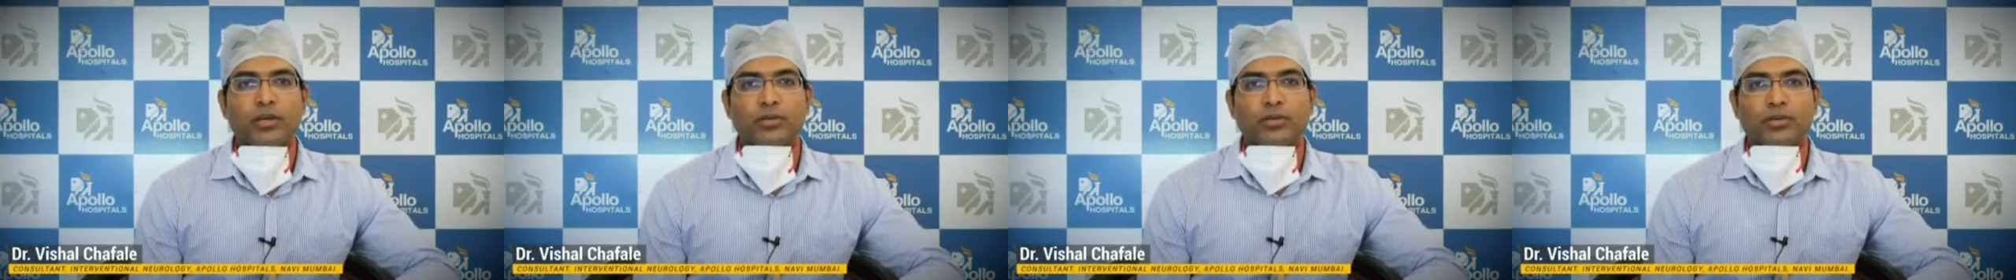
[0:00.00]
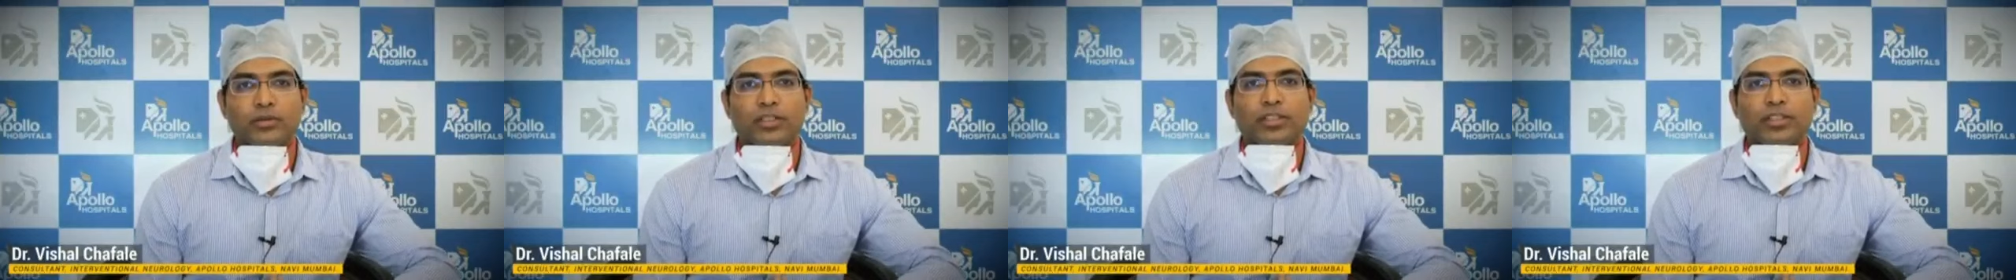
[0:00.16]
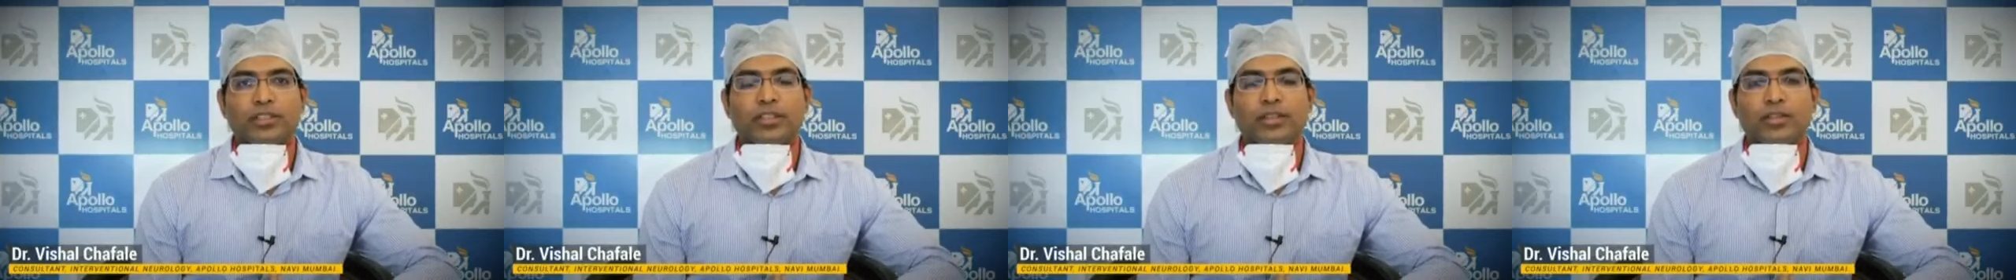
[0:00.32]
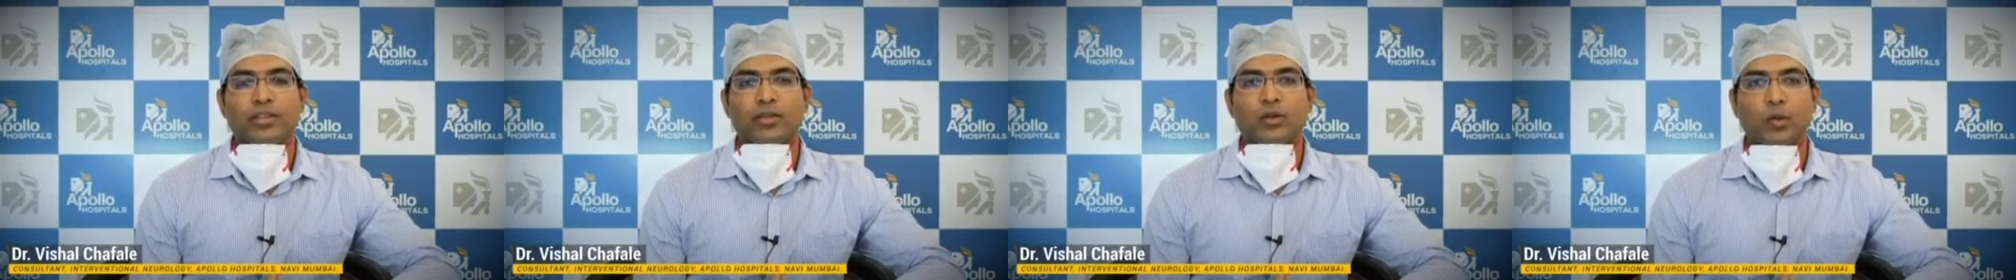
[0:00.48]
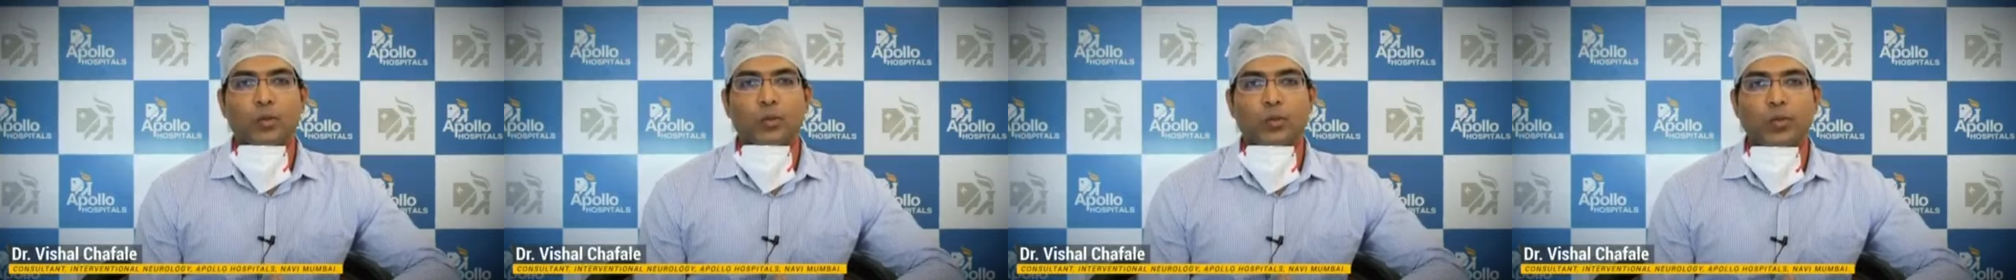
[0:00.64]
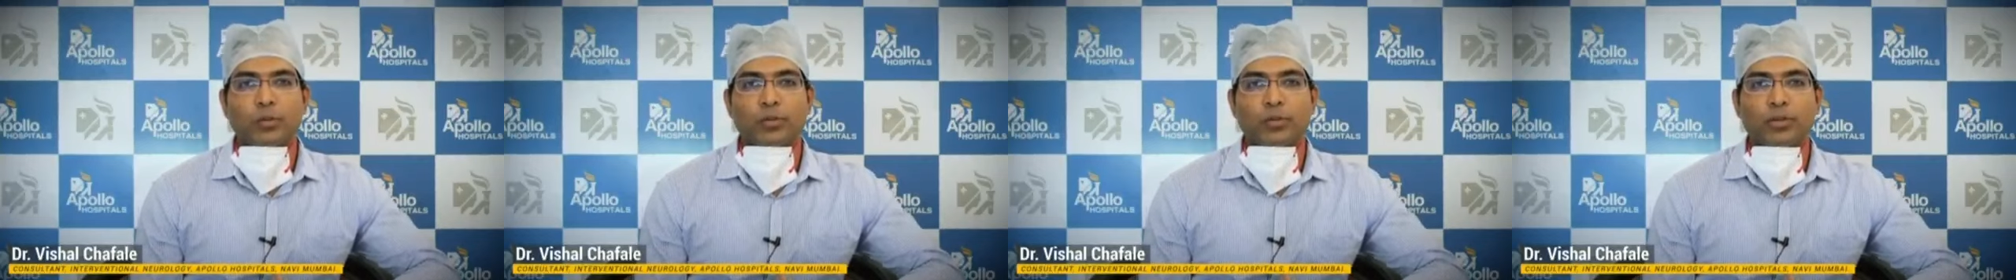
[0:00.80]
are the
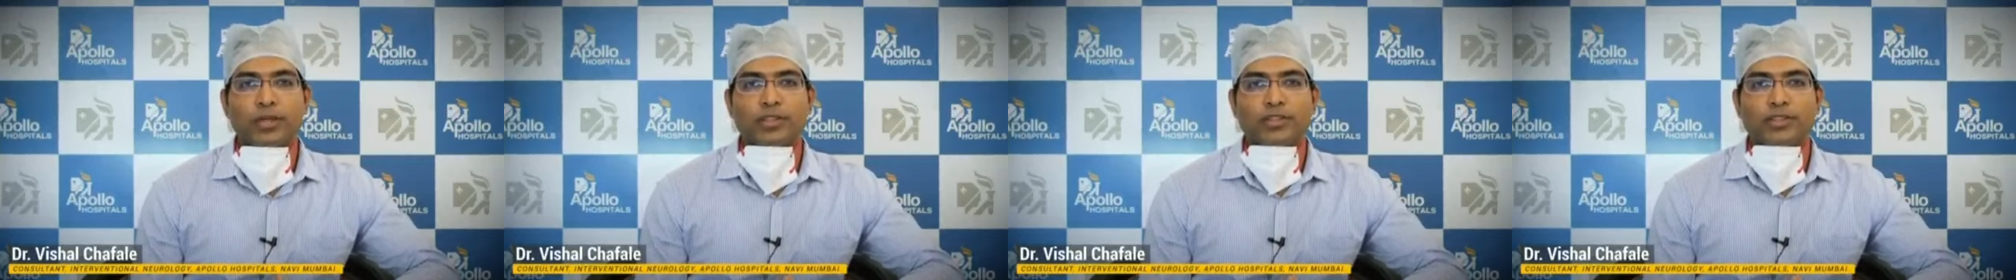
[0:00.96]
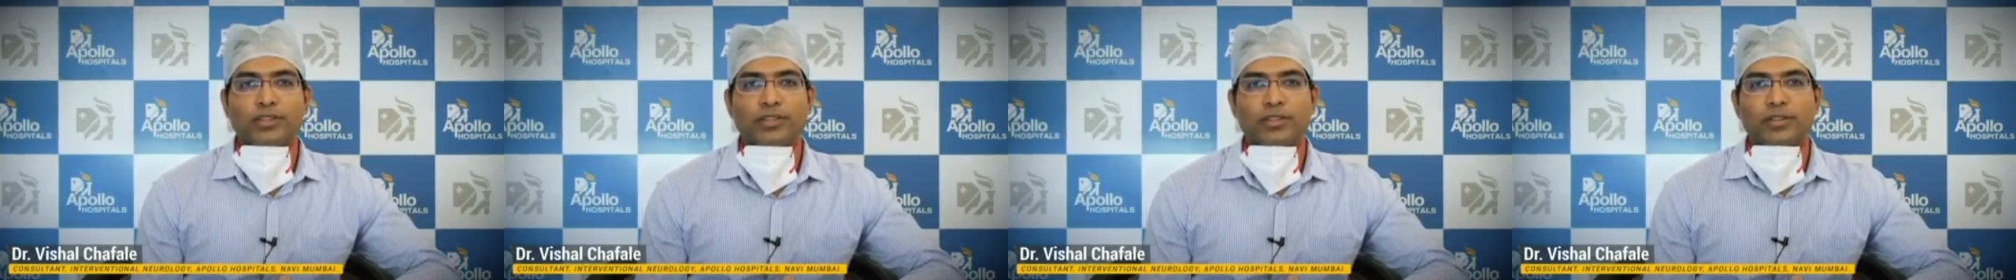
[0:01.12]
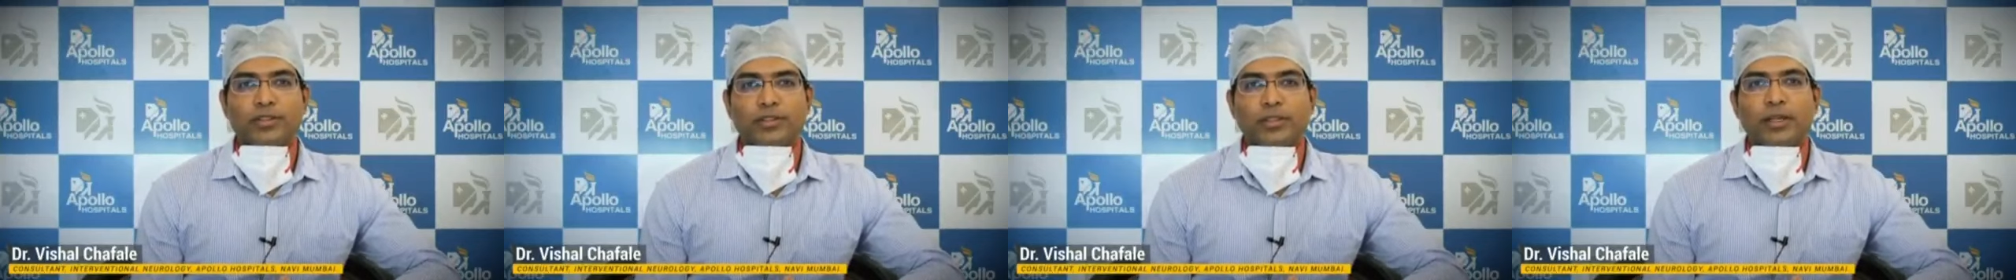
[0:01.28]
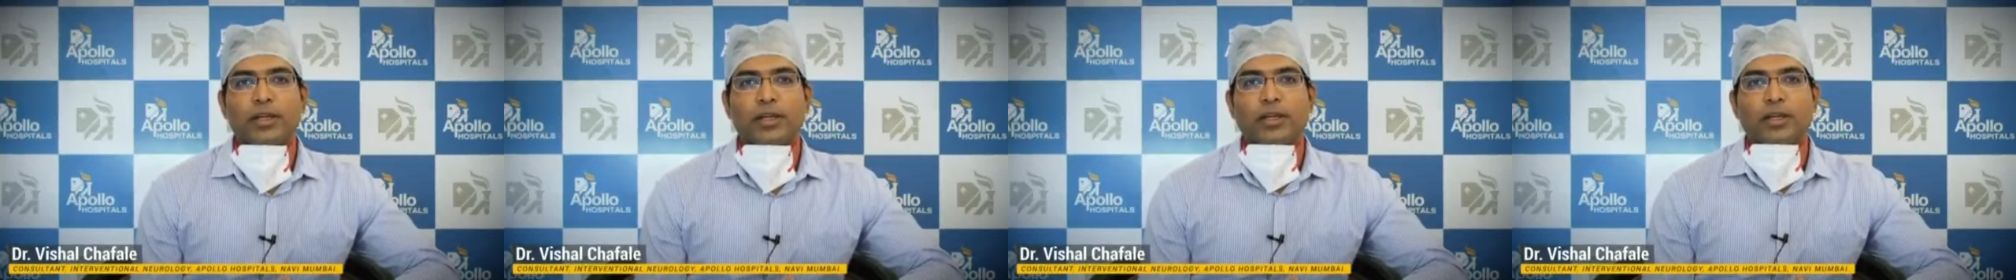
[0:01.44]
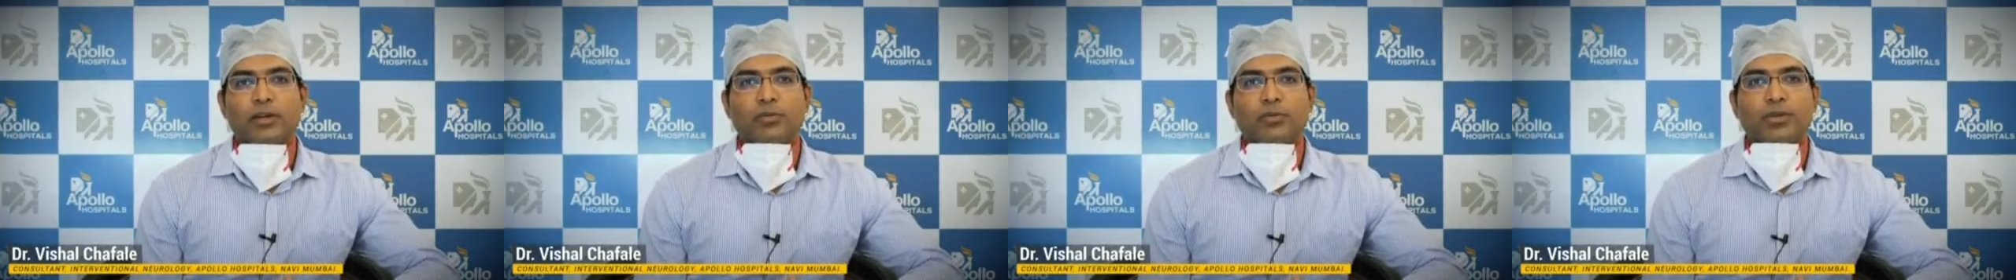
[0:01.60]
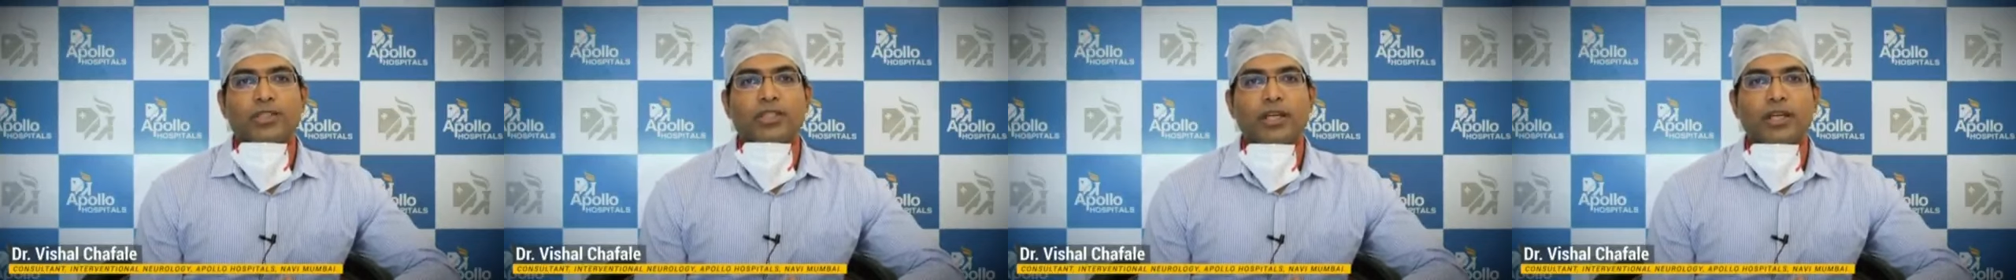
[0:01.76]
group of medicines
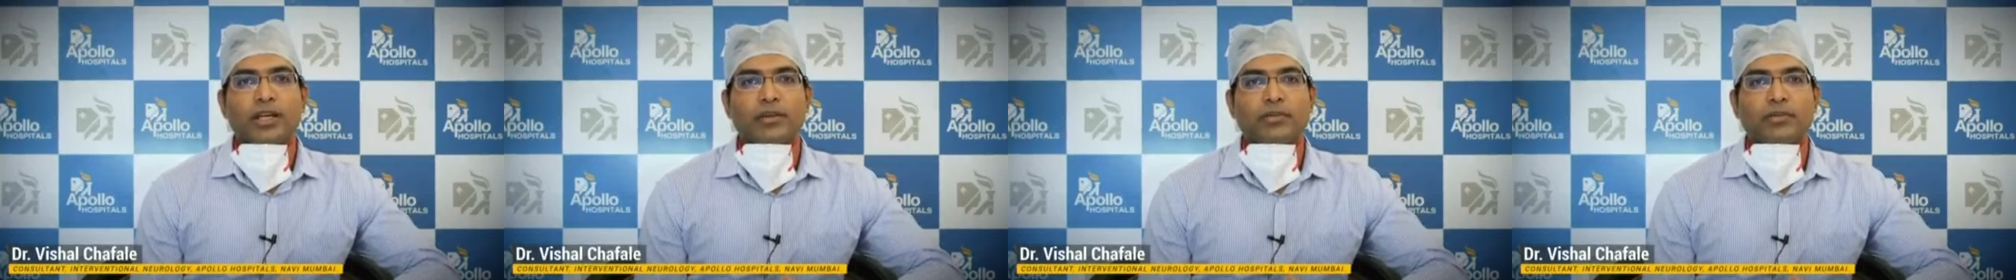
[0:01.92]
which are